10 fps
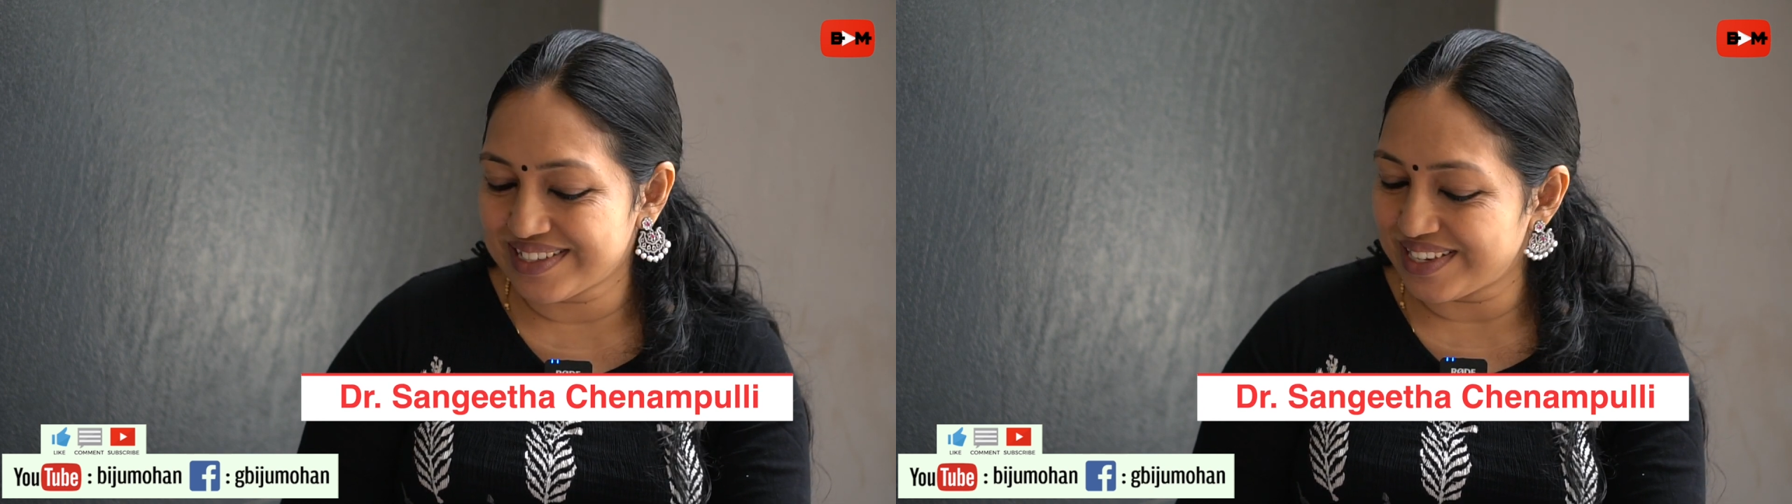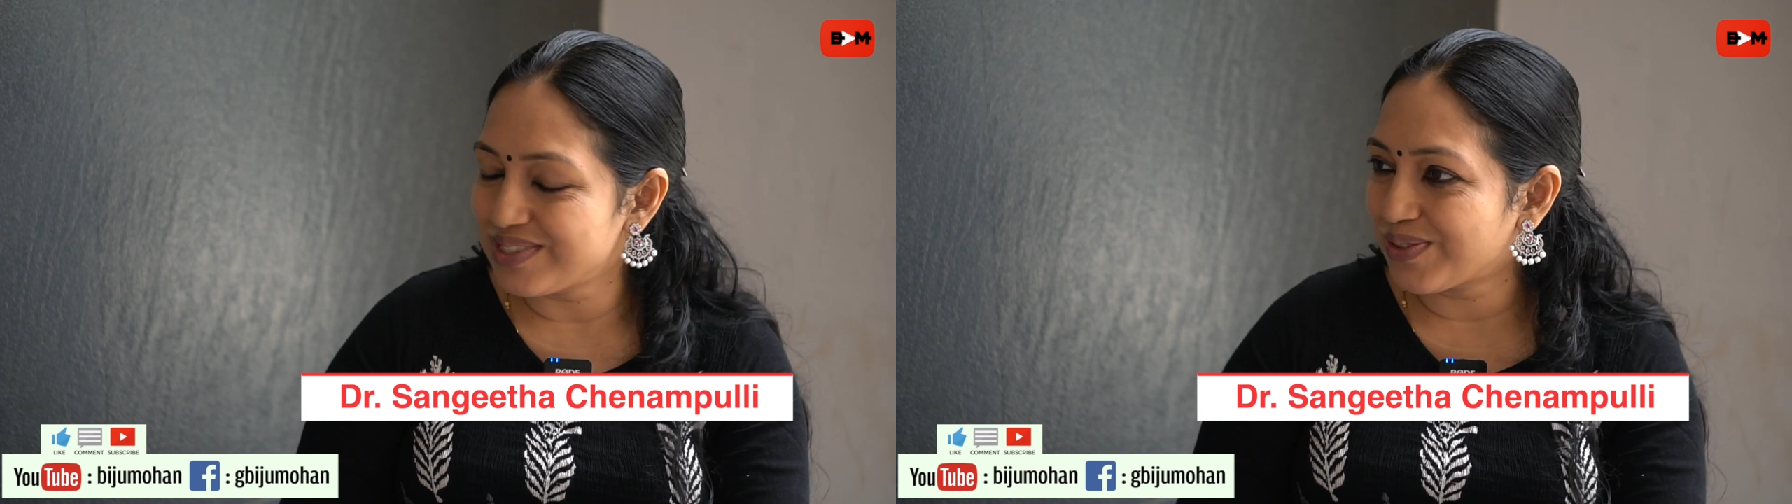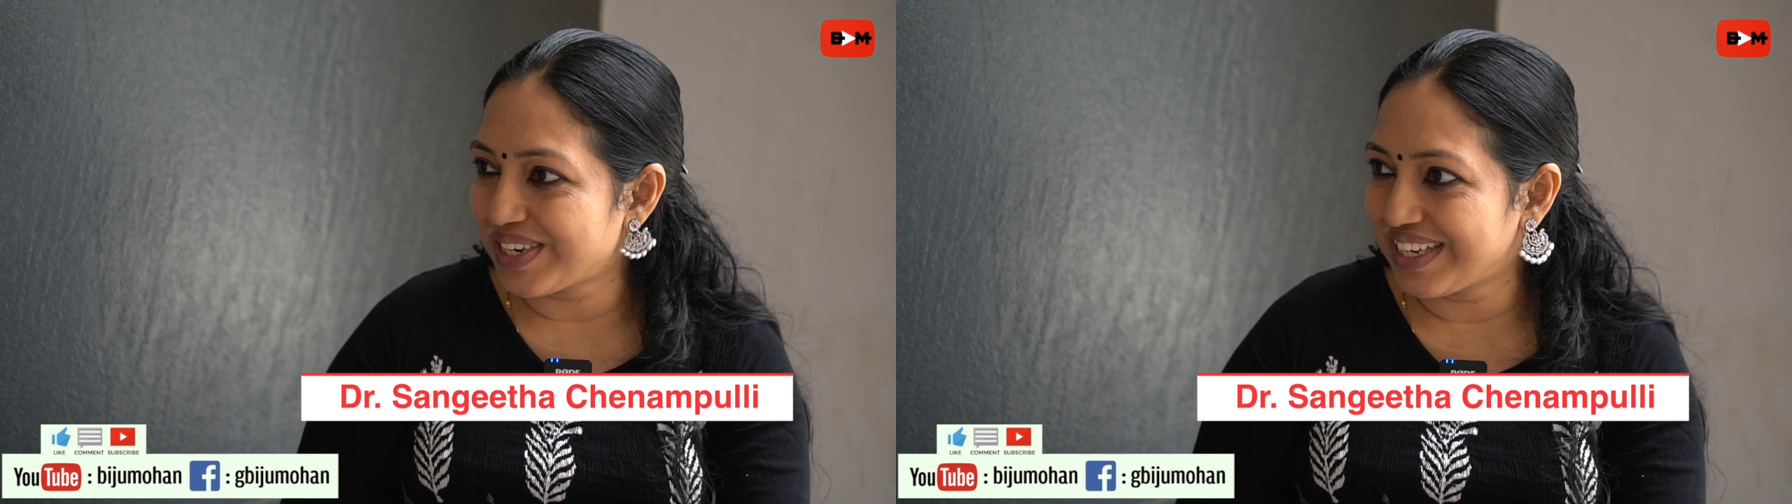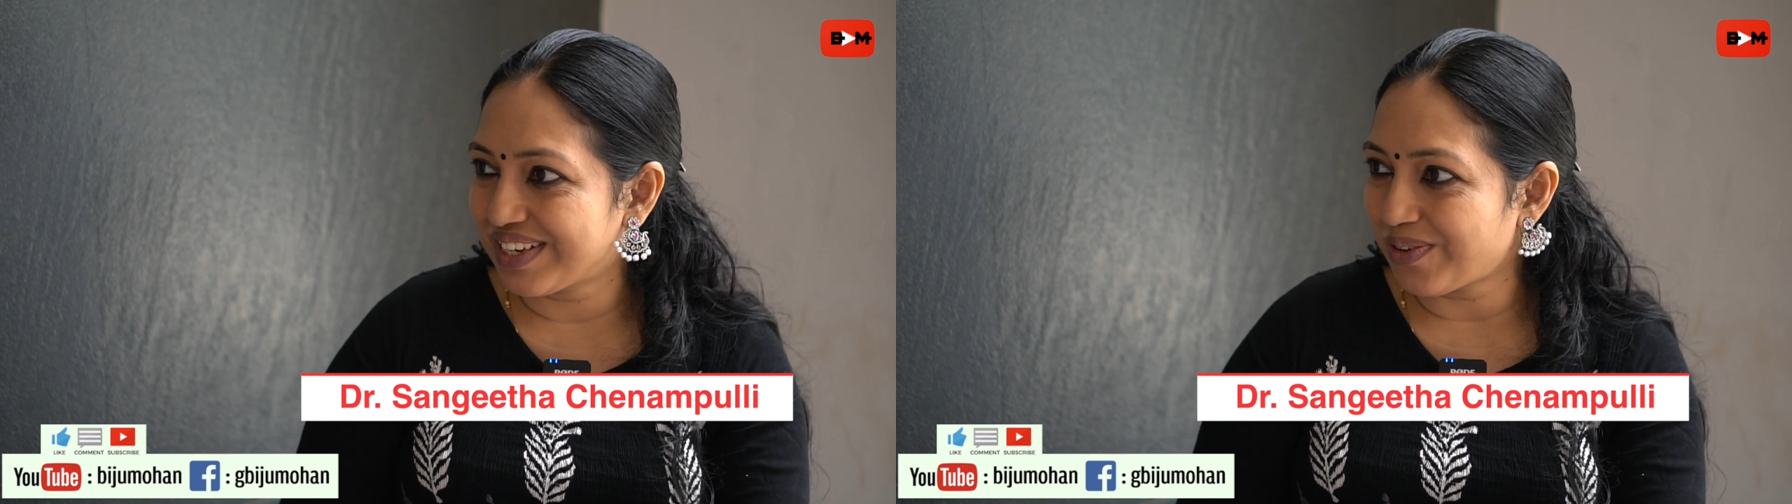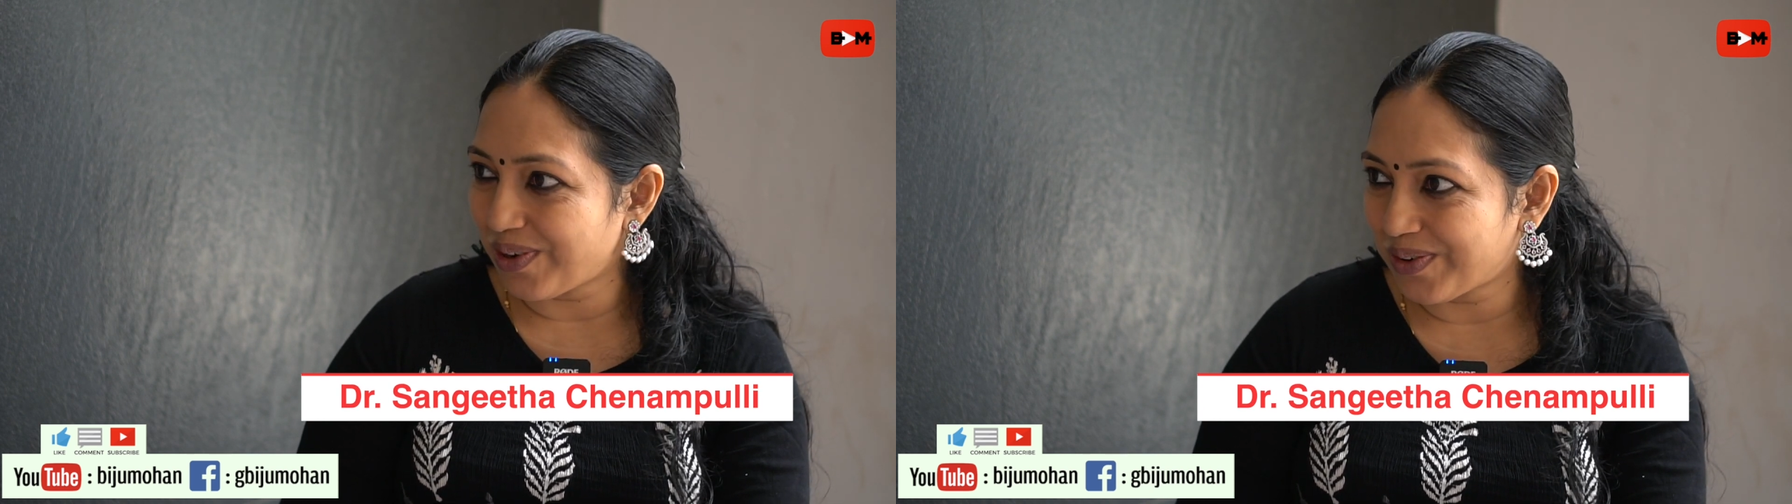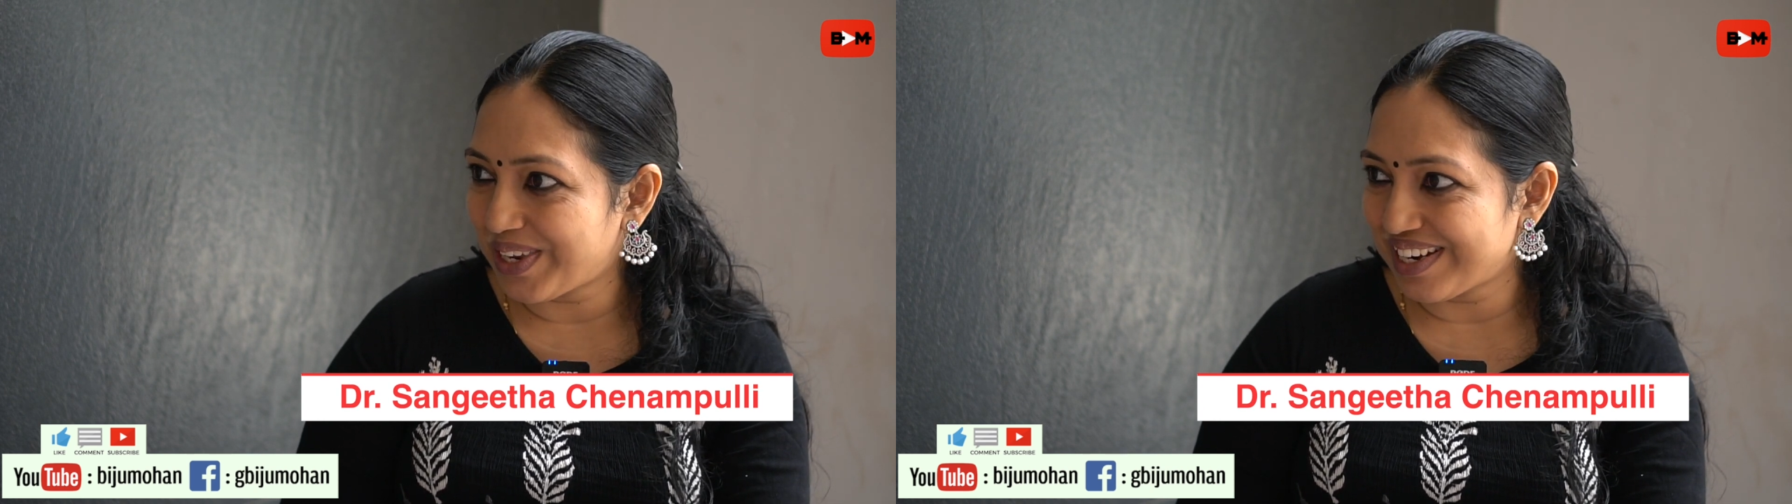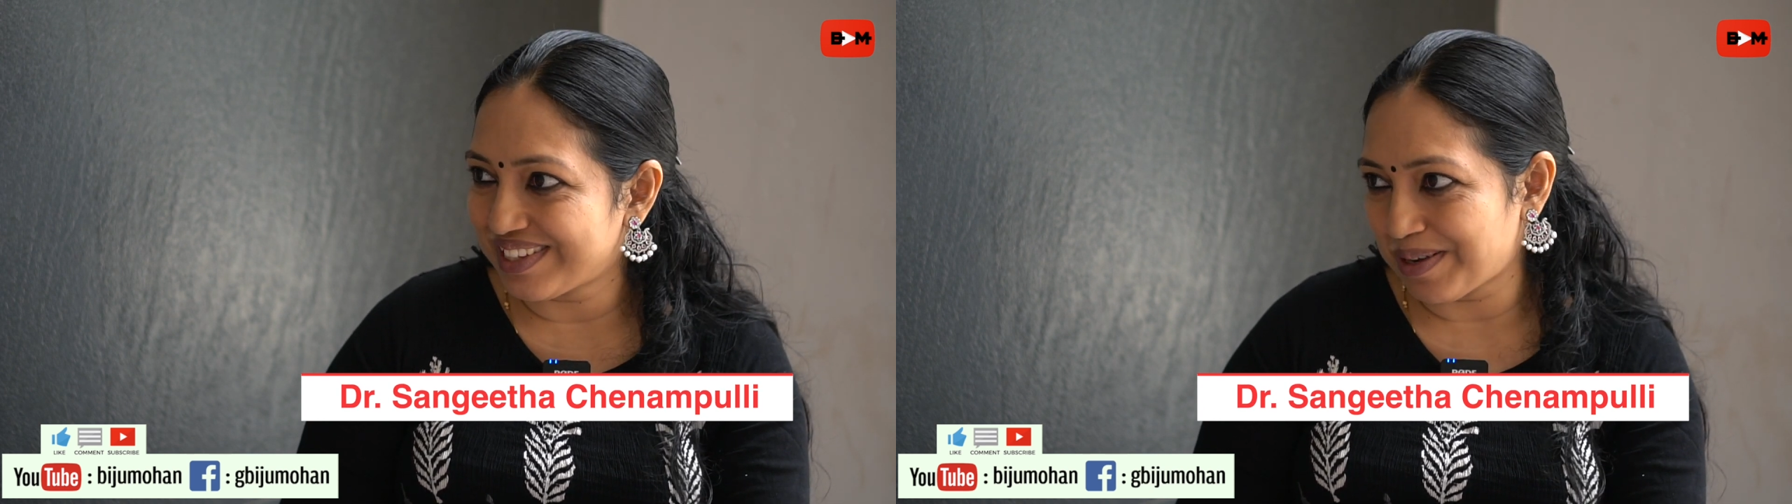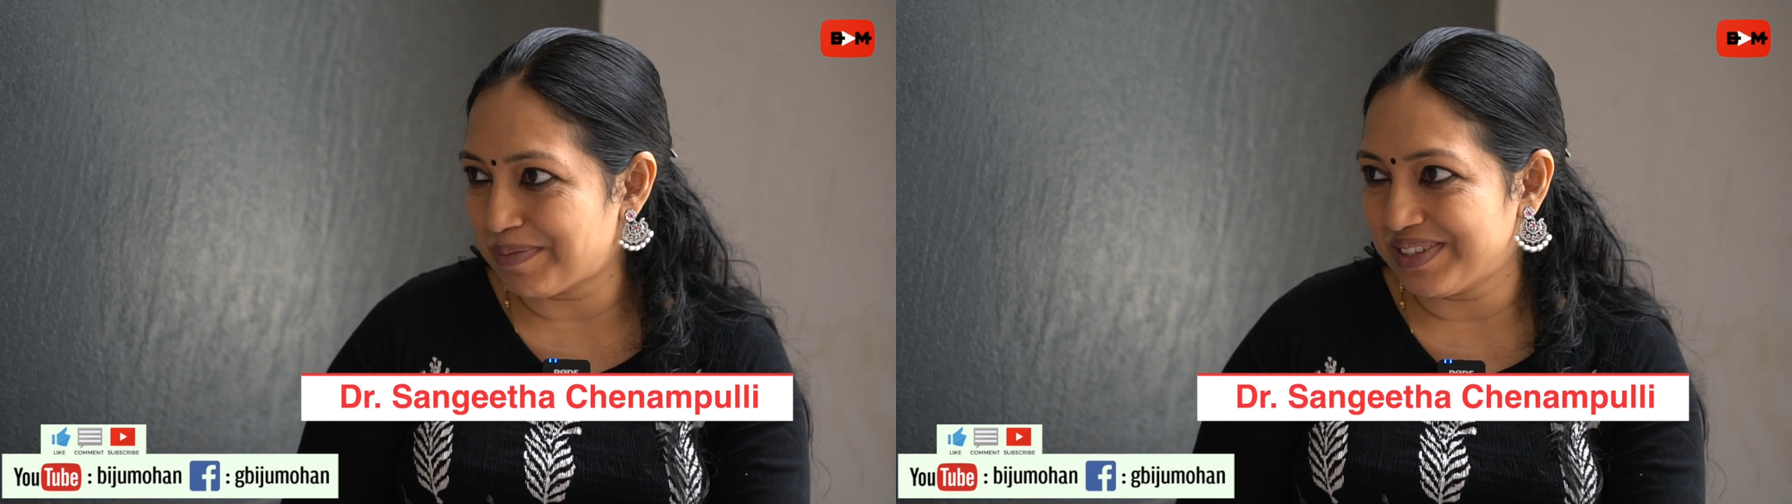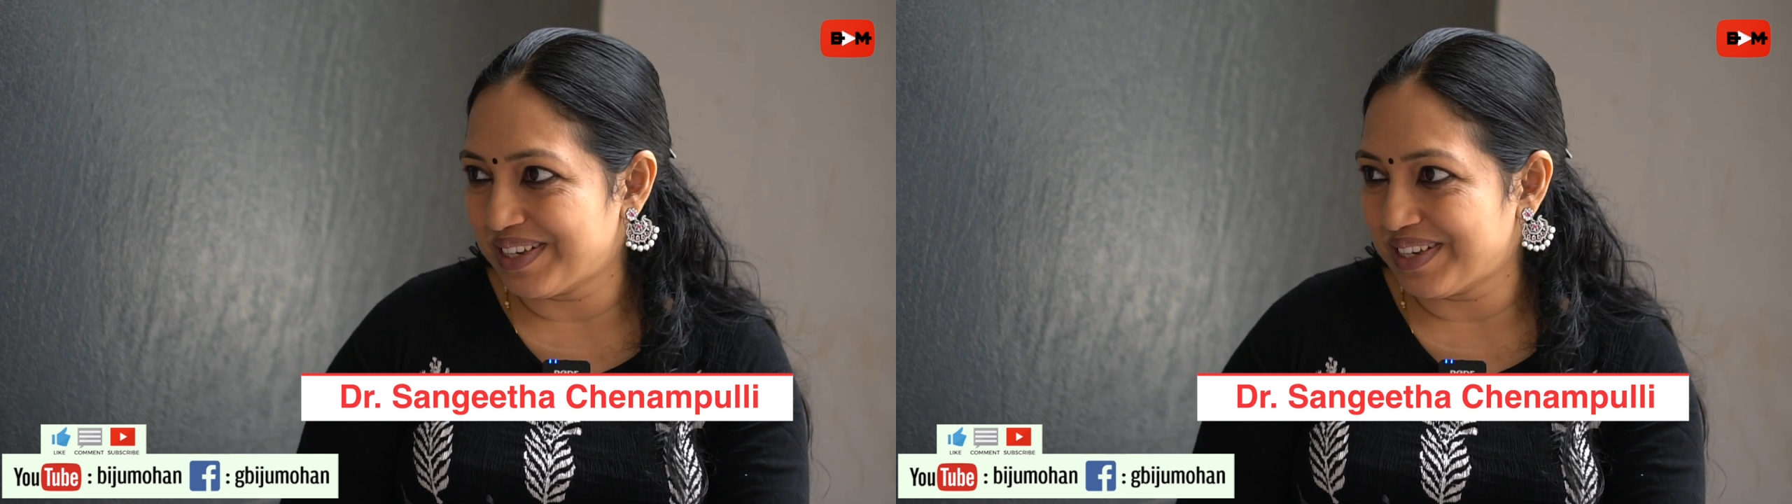century colonial Tamil